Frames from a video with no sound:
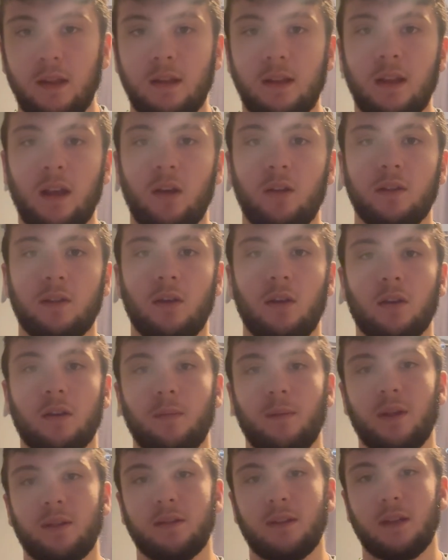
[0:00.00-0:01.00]
Now I'll talk
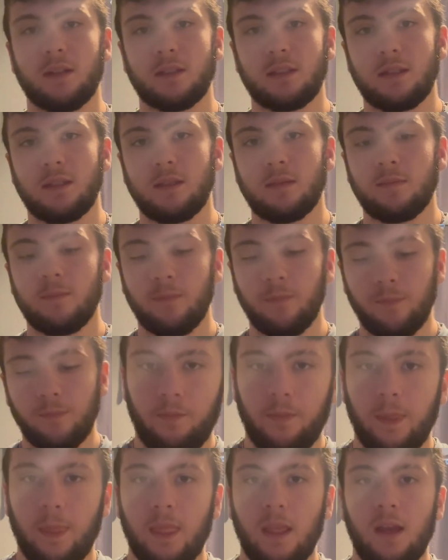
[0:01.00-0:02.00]
about Dustin.
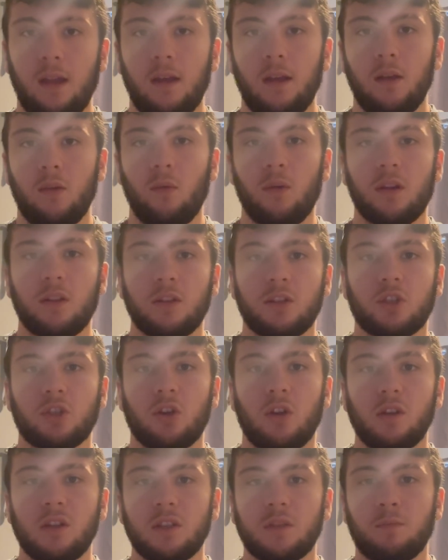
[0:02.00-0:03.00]
One of the
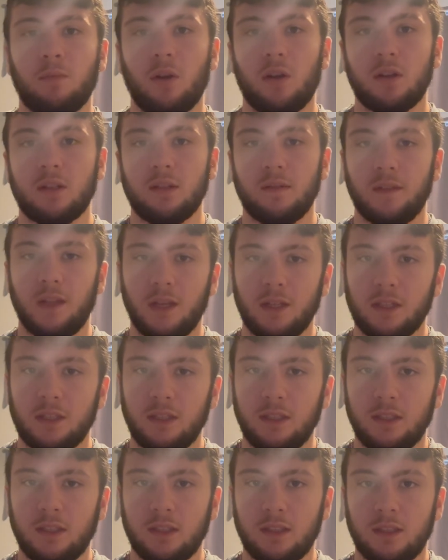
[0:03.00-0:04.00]
strongest parts of
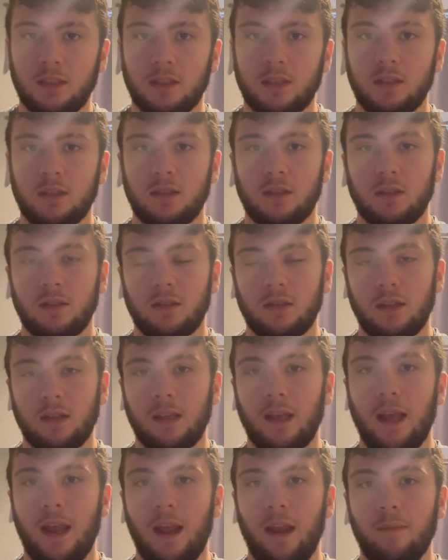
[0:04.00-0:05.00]
Dustin's
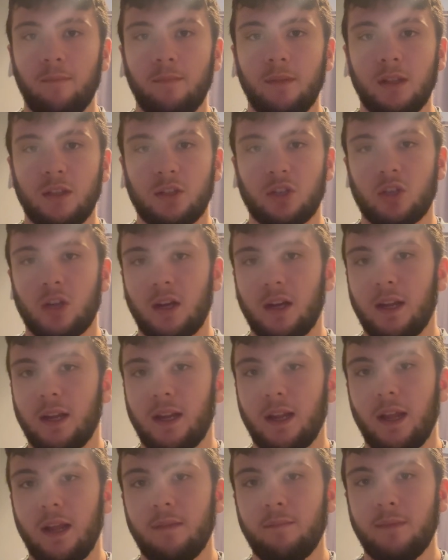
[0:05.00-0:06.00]
game, his striking
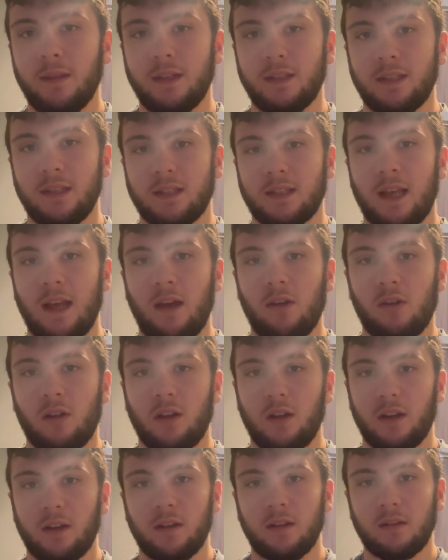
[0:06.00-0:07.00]
game, is his
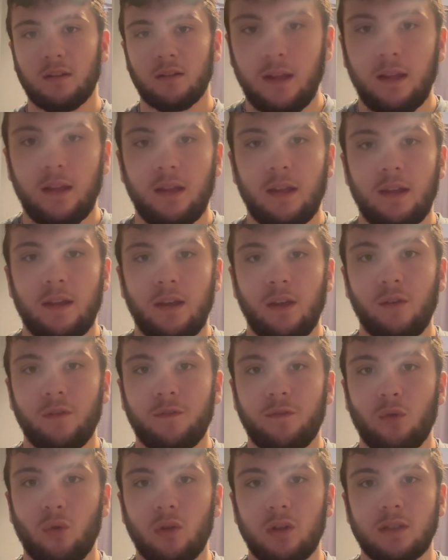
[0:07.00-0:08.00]
countering. He'll
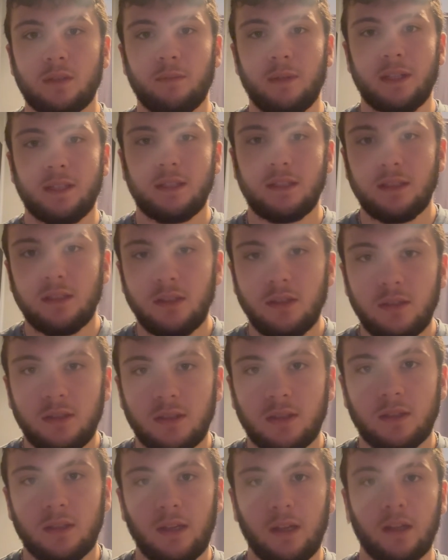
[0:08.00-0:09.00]
force
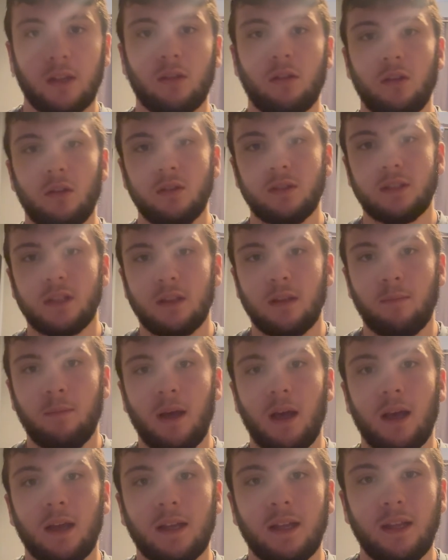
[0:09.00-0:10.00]
misses in close in the
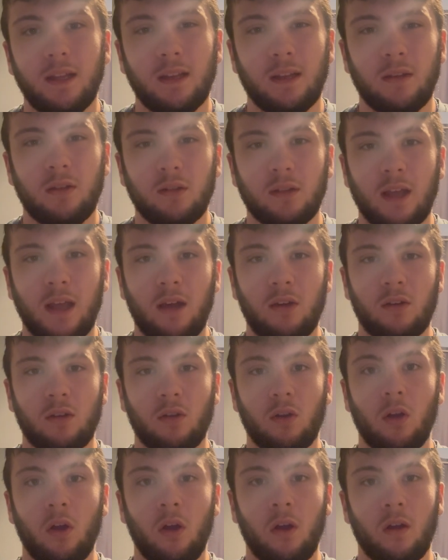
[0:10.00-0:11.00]
pocket, and he'll counter
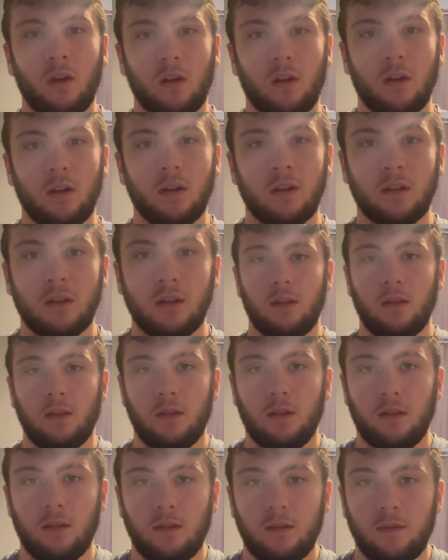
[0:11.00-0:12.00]
hard.
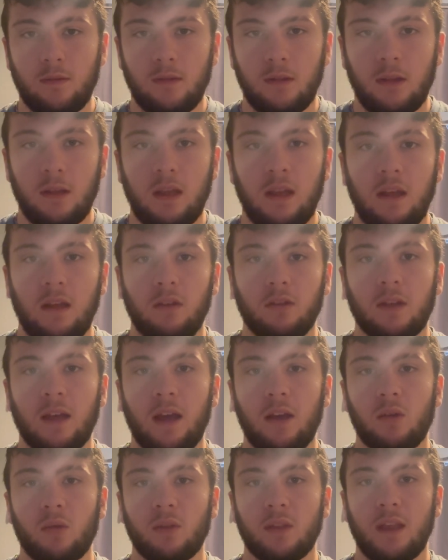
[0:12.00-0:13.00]
He'll
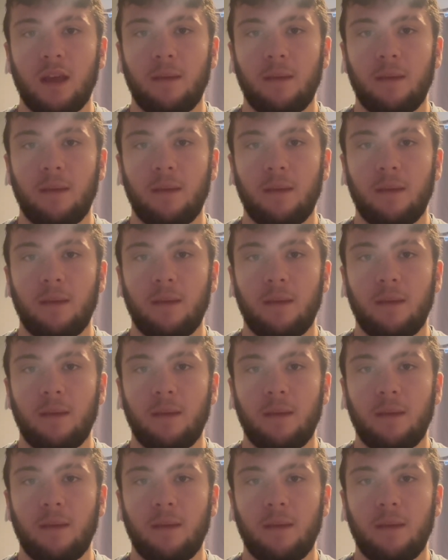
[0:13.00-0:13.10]
counter with that